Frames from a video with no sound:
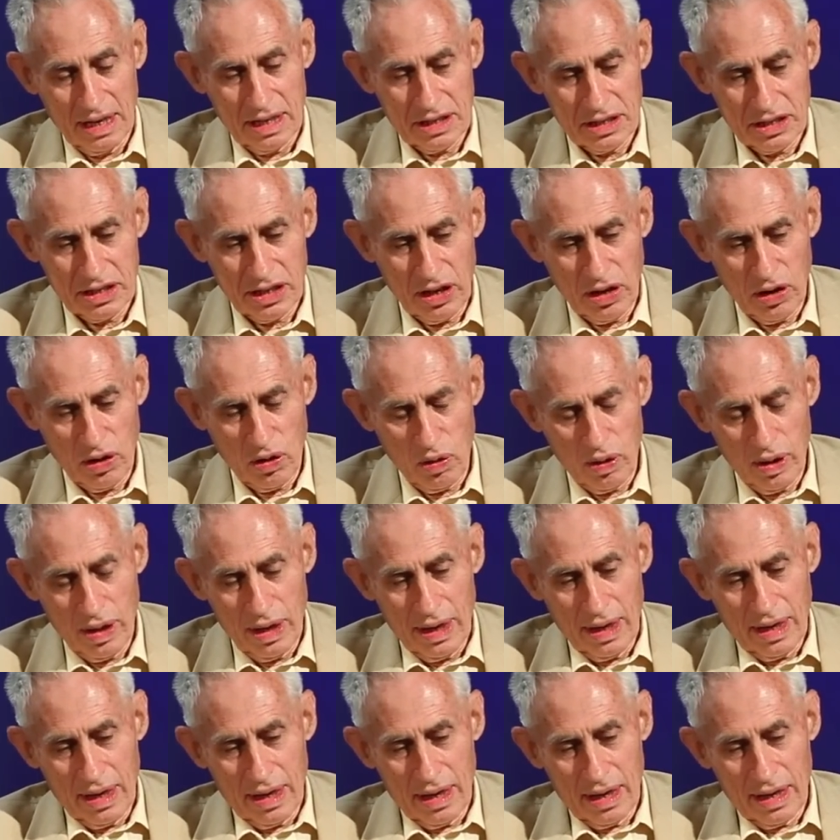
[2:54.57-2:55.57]
So
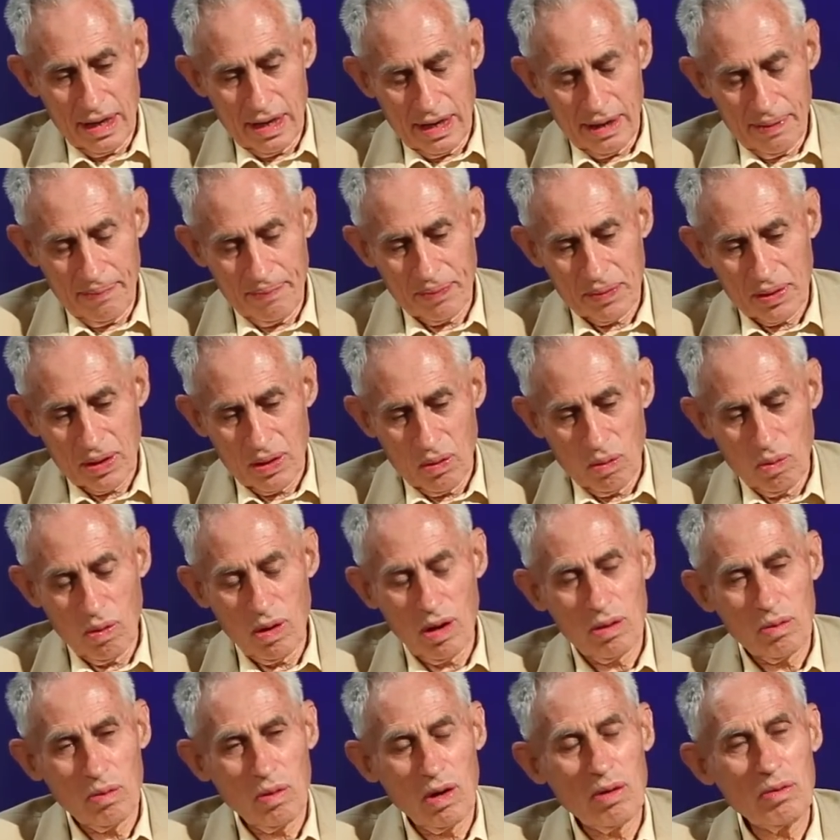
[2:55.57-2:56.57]
um,
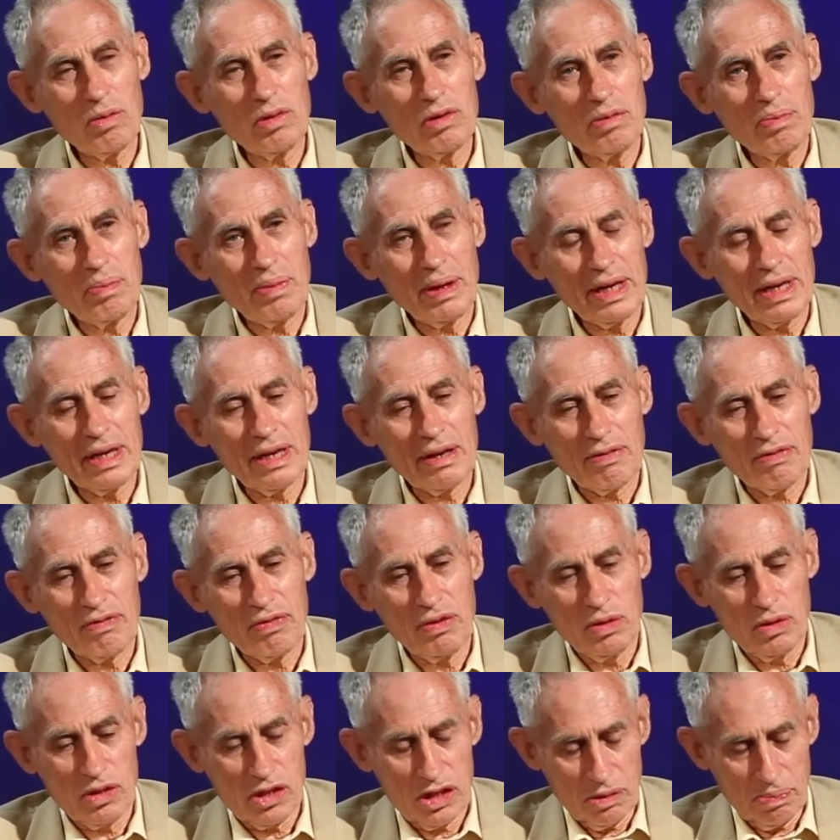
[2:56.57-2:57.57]
what what would make a
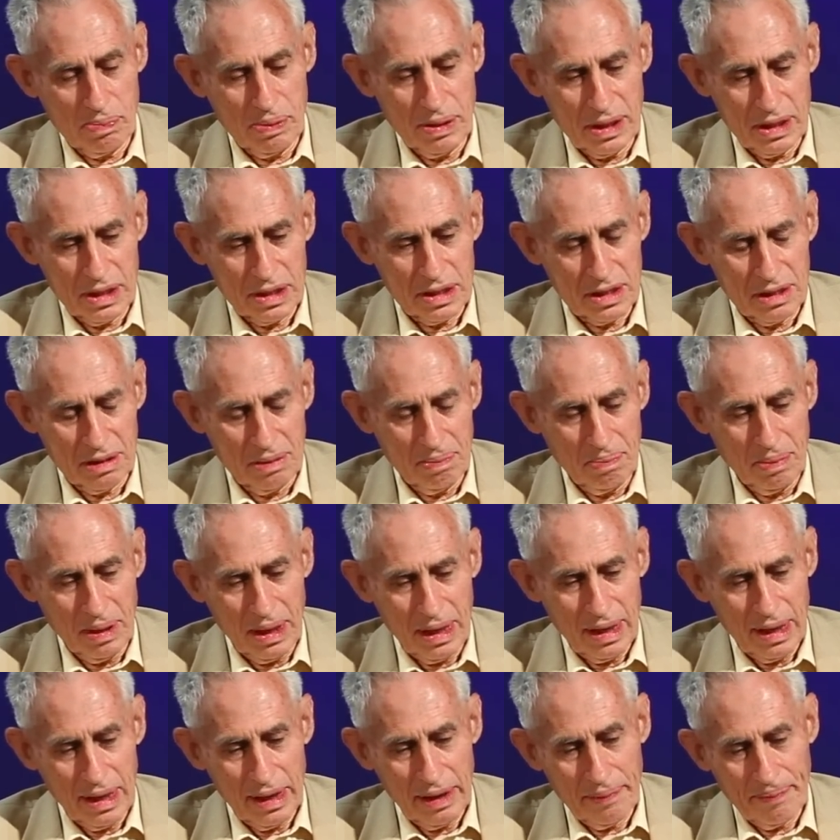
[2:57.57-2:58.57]
future person
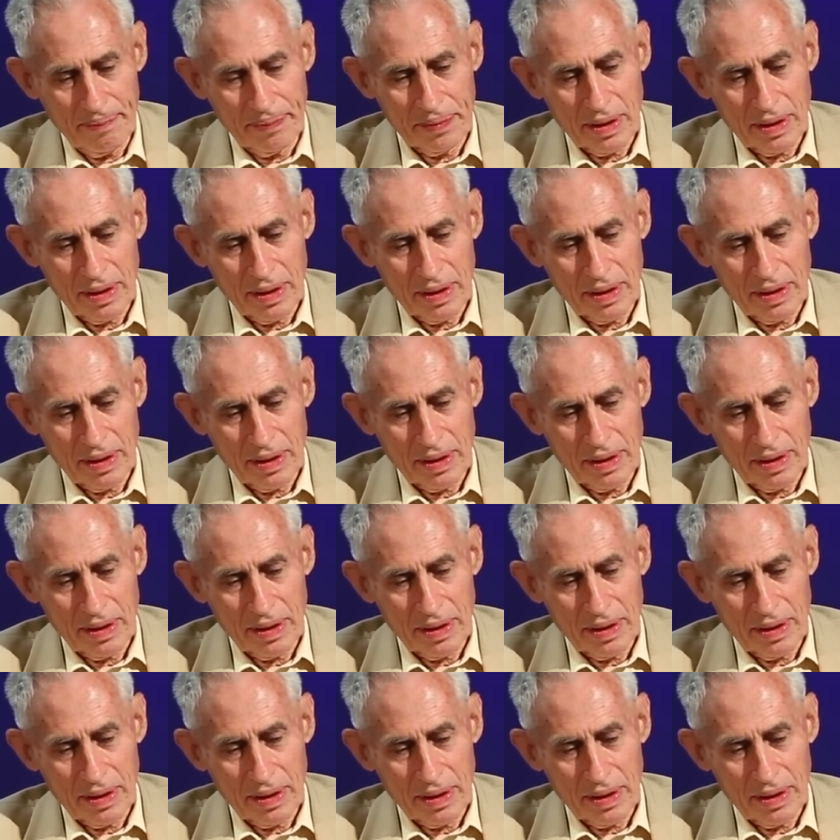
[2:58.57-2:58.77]
me?